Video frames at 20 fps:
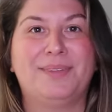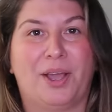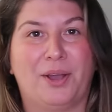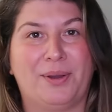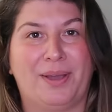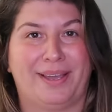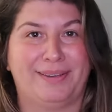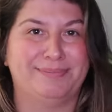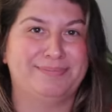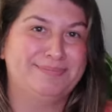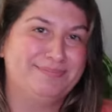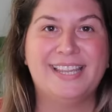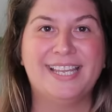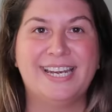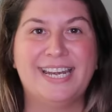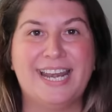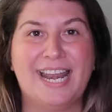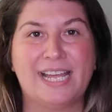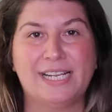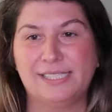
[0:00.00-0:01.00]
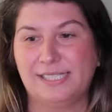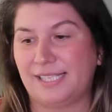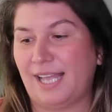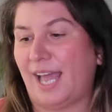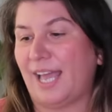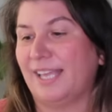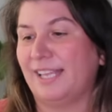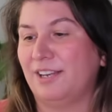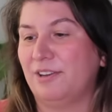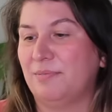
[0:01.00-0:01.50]
Okay. The next
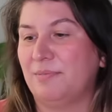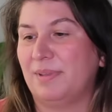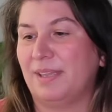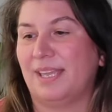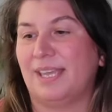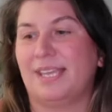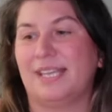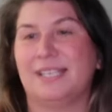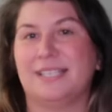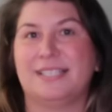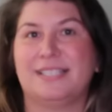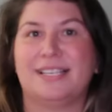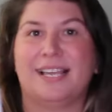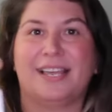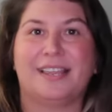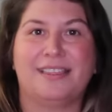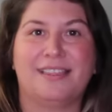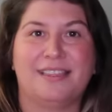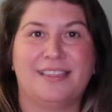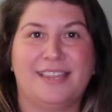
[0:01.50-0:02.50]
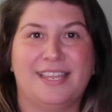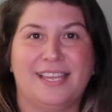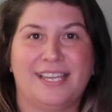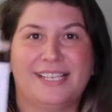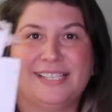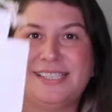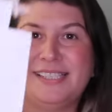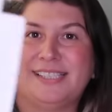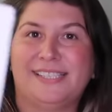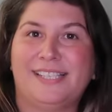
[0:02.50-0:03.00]
item is
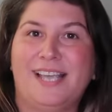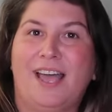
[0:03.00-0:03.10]
this